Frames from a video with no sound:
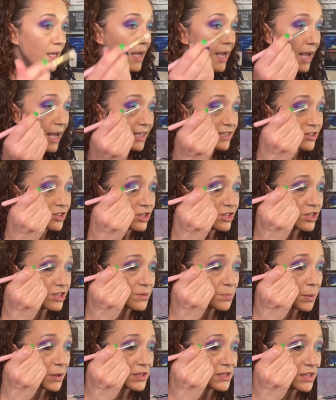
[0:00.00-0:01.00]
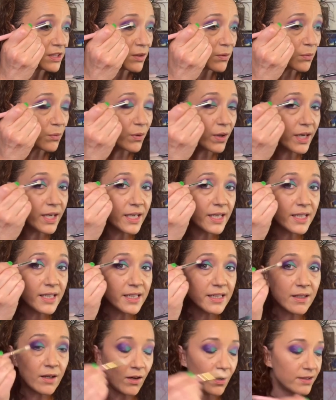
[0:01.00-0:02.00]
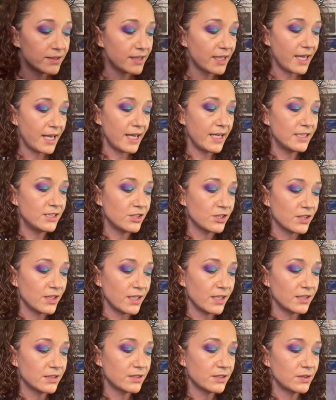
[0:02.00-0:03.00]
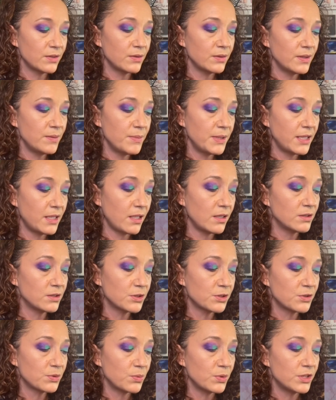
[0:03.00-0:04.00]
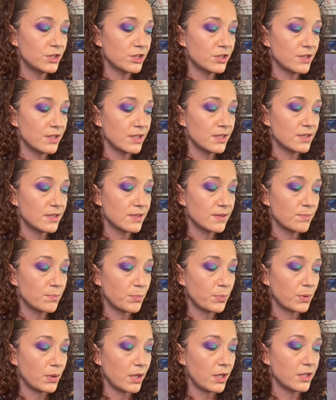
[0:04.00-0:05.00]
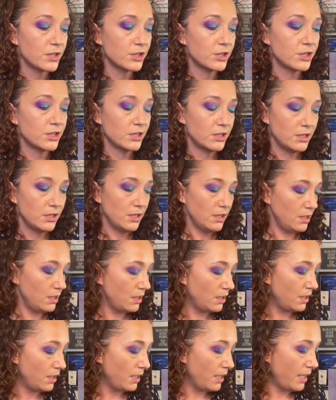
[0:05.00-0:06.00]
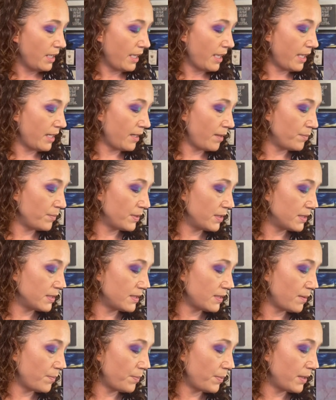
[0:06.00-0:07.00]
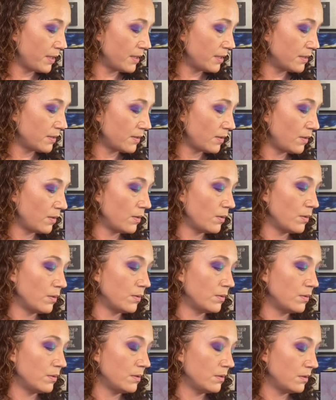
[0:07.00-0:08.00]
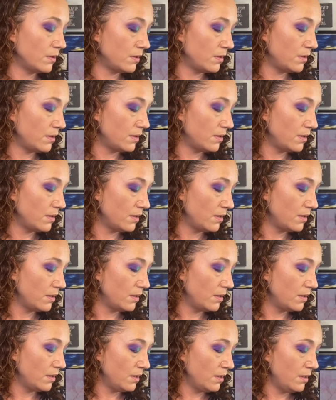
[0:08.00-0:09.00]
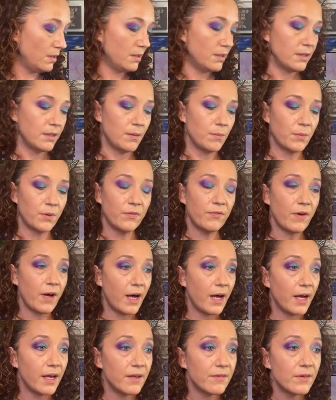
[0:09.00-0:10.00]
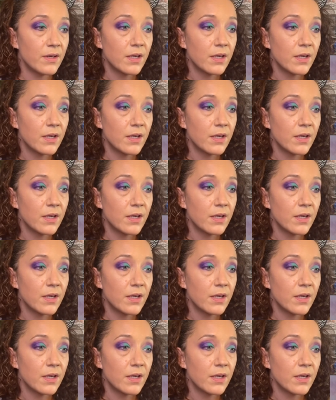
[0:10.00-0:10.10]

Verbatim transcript: And she just puts it right on the edge there. So let me color switch this brush. And I'm gonna dip into number five.